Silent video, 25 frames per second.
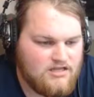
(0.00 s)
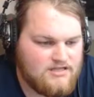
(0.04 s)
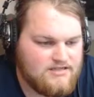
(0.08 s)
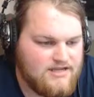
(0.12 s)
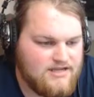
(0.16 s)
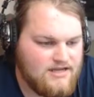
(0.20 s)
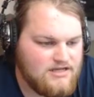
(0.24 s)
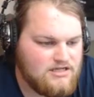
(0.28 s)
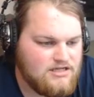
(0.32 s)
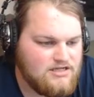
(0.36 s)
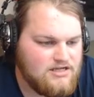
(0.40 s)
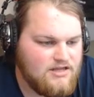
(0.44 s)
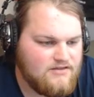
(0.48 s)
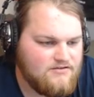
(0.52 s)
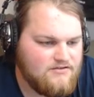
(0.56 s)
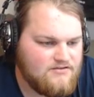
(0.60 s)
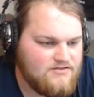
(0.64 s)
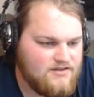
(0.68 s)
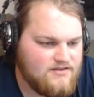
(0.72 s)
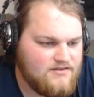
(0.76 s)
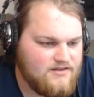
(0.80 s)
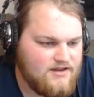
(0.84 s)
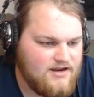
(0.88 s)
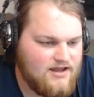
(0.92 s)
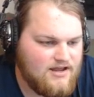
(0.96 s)
Now, another
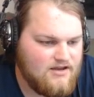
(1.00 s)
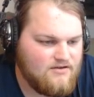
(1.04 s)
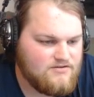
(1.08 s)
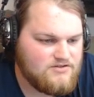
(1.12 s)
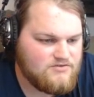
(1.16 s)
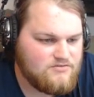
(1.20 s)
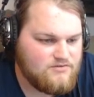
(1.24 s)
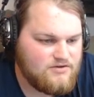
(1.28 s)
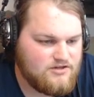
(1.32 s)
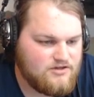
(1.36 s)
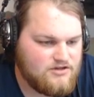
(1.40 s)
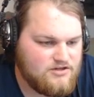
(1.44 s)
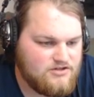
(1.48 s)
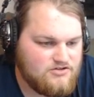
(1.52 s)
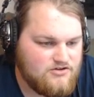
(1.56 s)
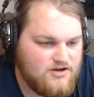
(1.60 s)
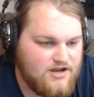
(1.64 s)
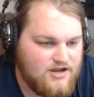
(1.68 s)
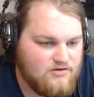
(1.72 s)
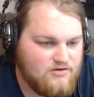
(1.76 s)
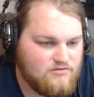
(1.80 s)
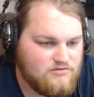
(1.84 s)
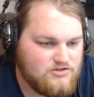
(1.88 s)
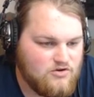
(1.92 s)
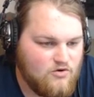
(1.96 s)
thing that I always wanted to
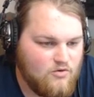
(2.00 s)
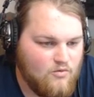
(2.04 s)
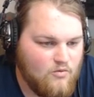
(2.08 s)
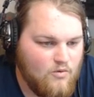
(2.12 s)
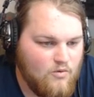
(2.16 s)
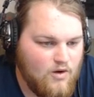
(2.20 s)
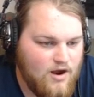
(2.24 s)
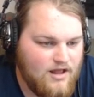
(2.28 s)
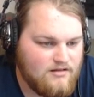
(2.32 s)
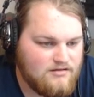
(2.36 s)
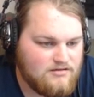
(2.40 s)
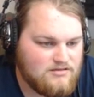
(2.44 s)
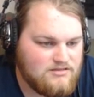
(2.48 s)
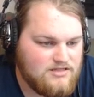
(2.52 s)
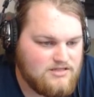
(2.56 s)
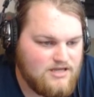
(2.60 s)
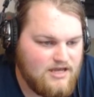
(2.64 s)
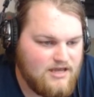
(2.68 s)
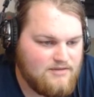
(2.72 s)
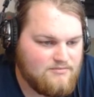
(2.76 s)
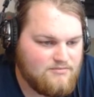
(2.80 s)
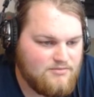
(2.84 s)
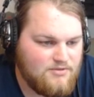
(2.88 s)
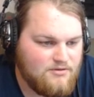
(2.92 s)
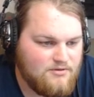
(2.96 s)
try was a wild
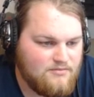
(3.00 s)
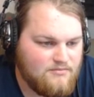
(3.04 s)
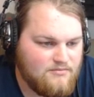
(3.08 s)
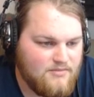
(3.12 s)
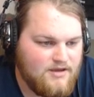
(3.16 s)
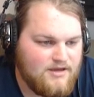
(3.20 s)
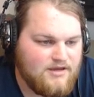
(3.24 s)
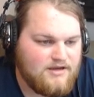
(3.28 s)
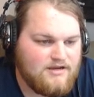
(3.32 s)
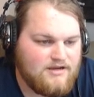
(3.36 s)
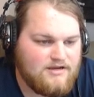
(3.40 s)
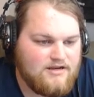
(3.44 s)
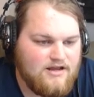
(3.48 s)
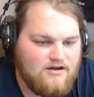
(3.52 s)
type betta.